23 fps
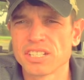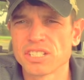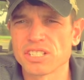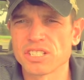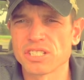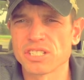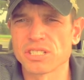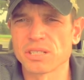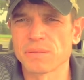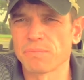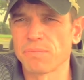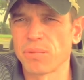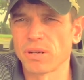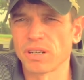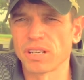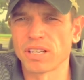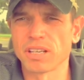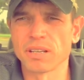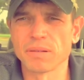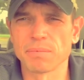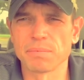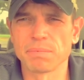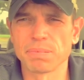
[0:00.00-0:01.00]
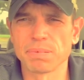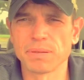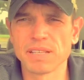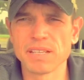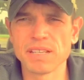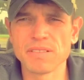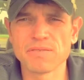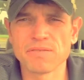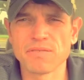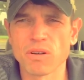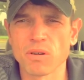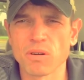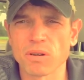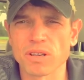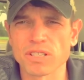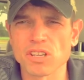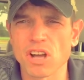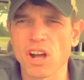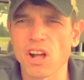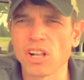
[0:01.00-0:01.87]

Just put complete focus,